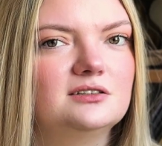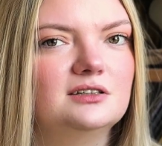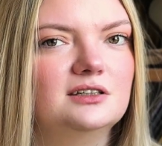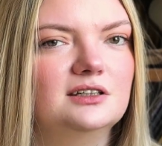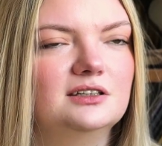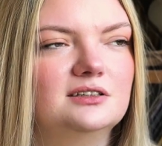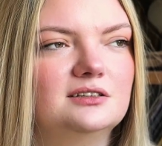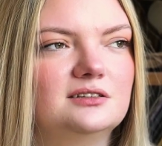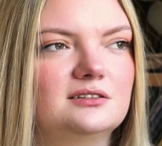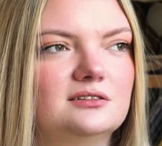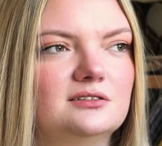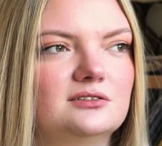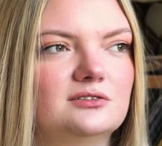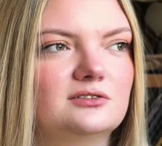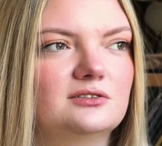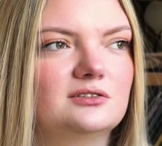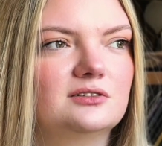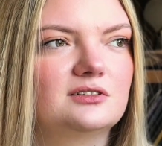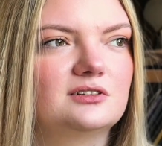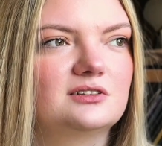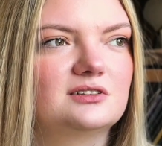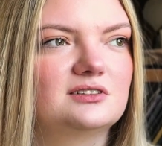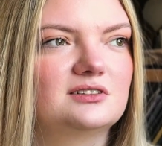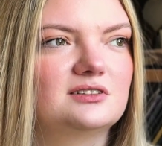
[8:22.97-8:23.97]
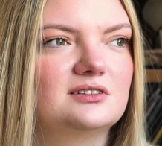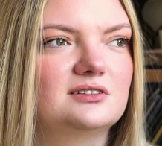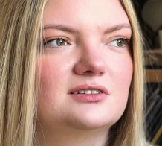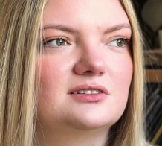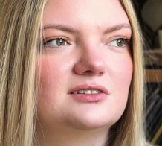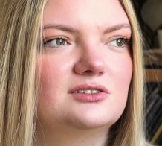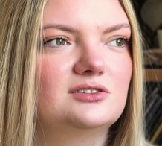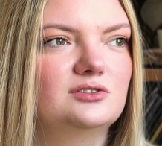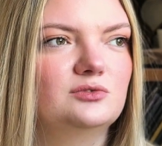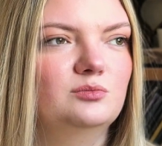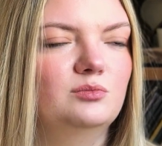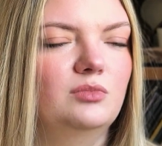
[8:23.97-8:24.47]
it looks
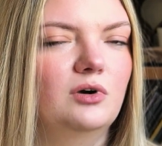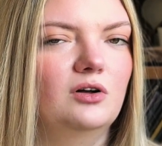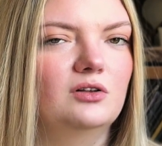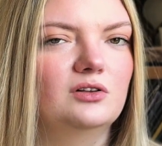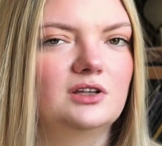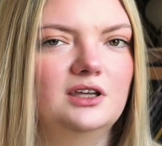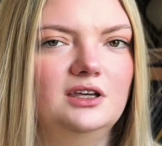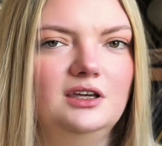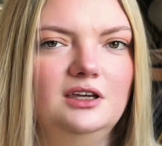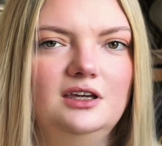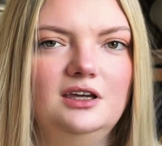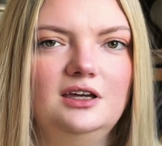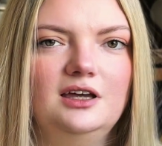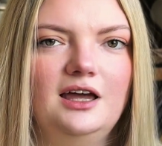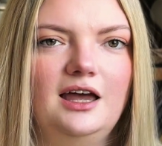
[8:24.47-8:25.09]
too bulky,